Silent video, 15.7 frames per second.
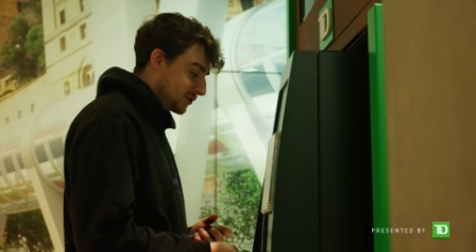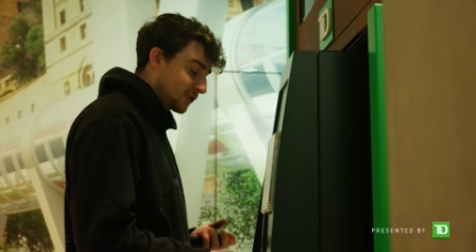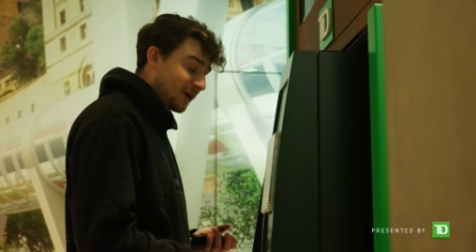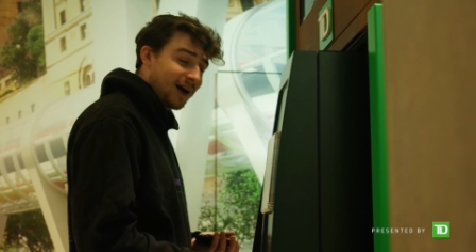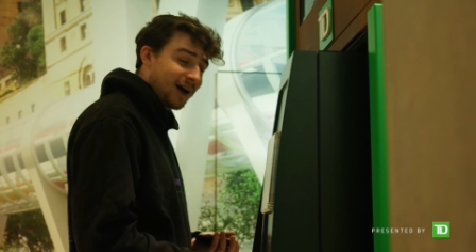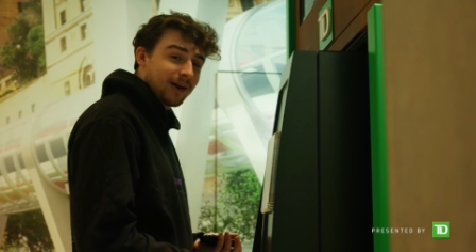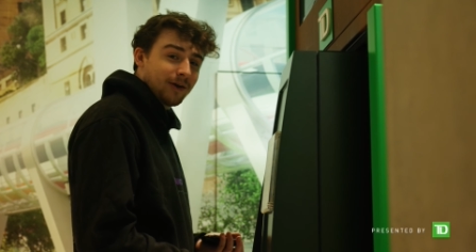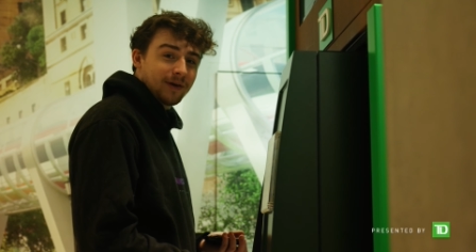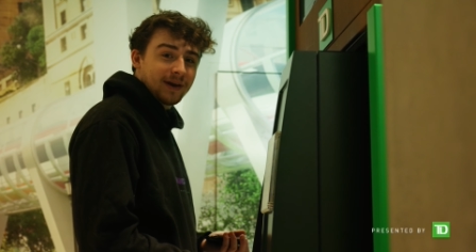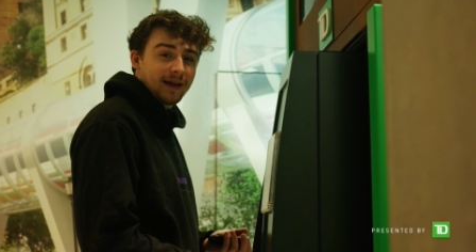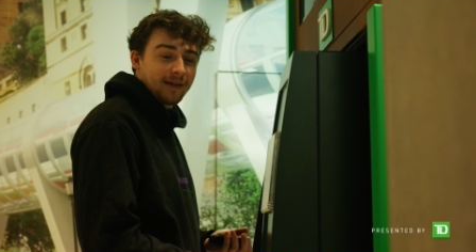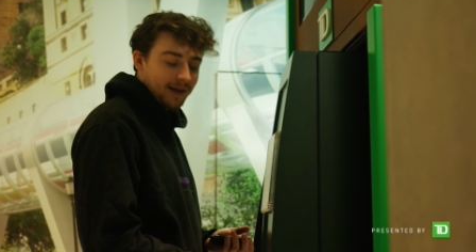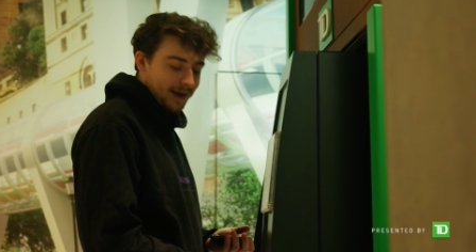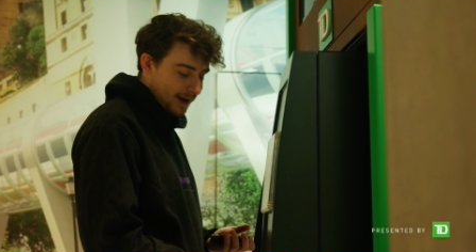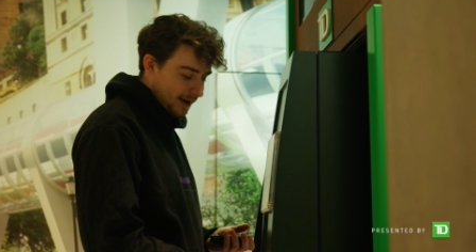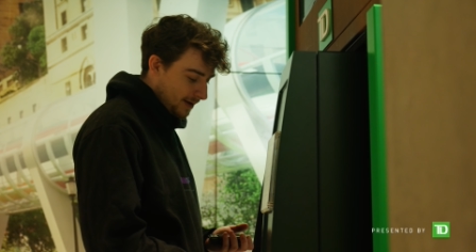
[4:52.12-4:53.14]
Toronto and
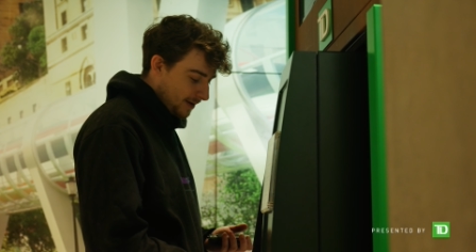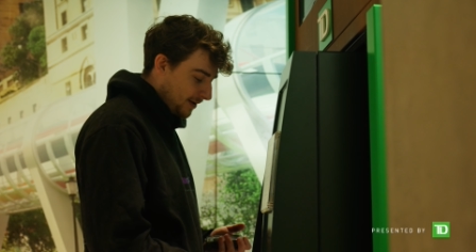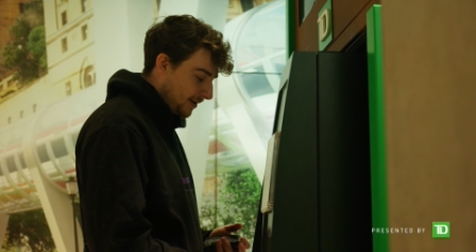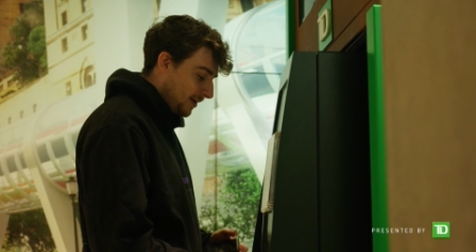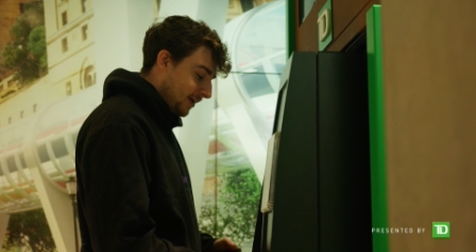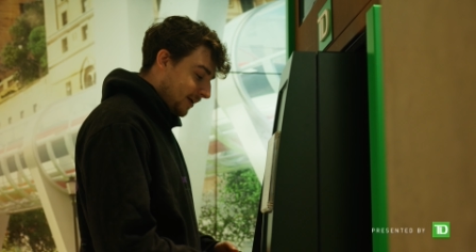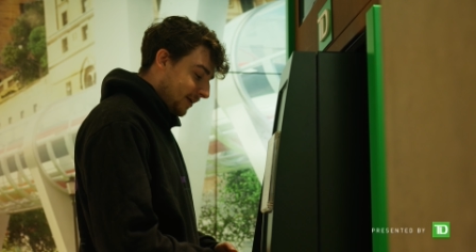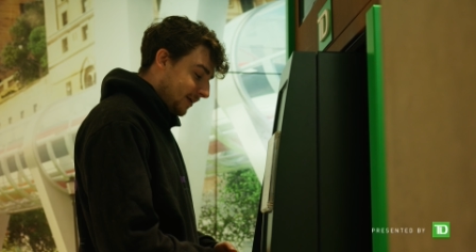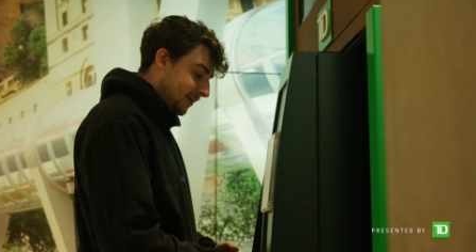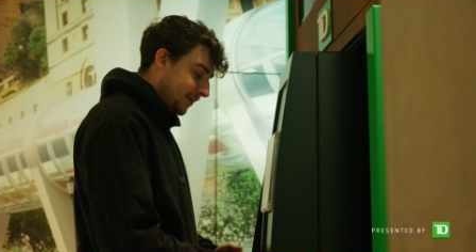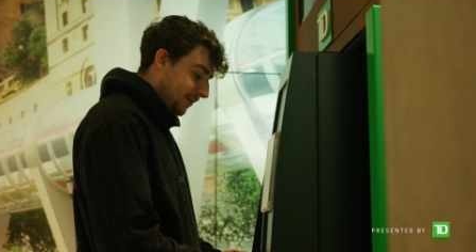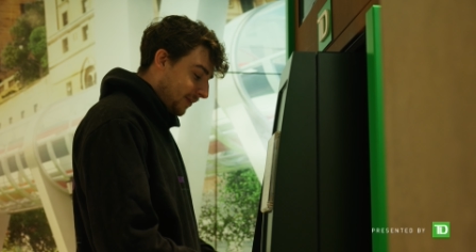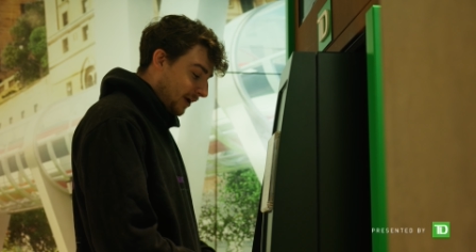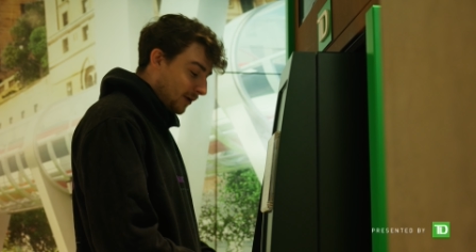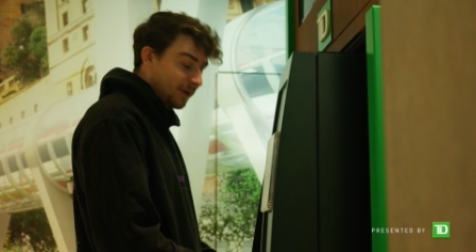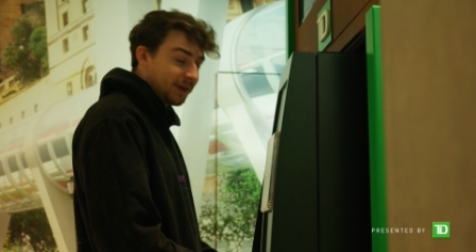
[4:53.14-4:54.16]
LA,
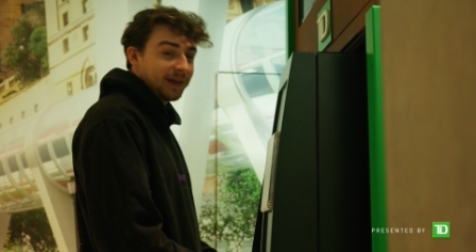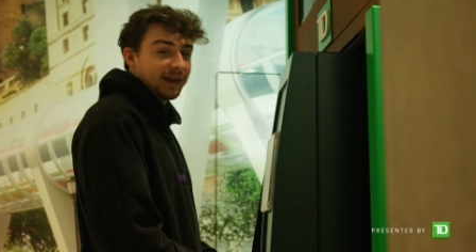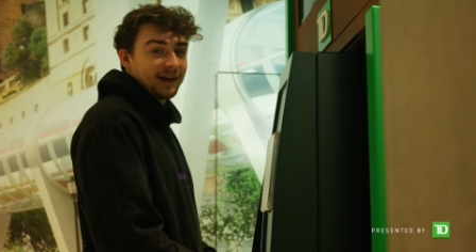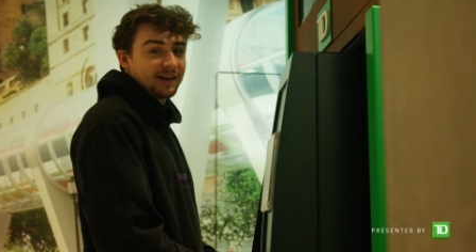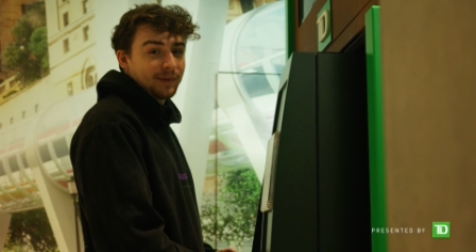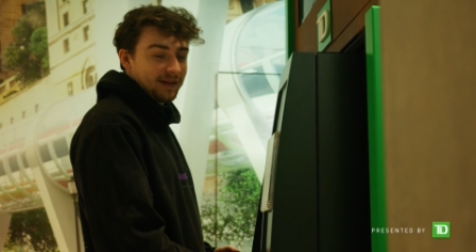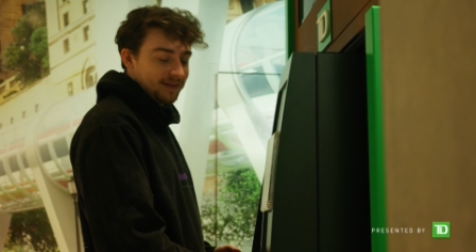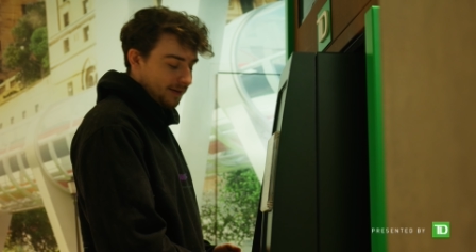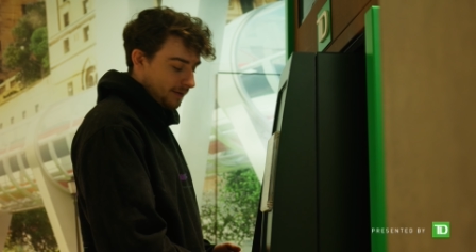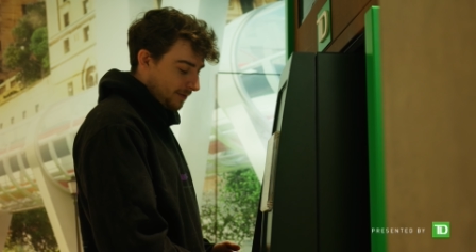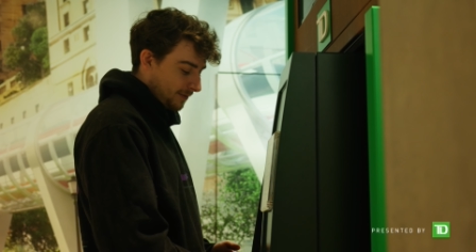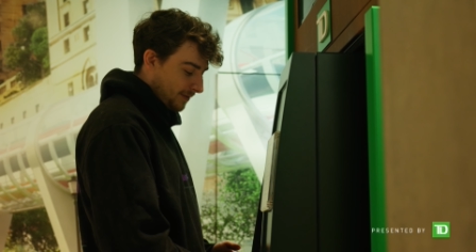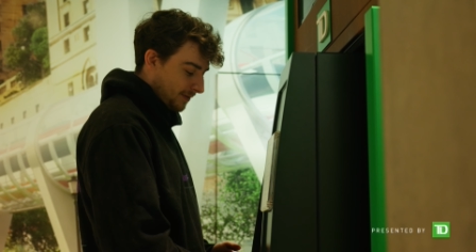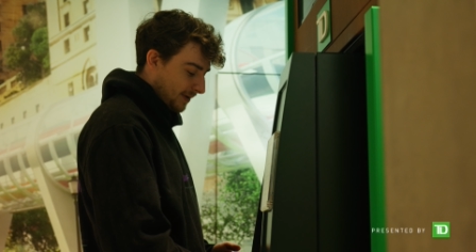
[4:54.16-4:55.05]
they're really expensive,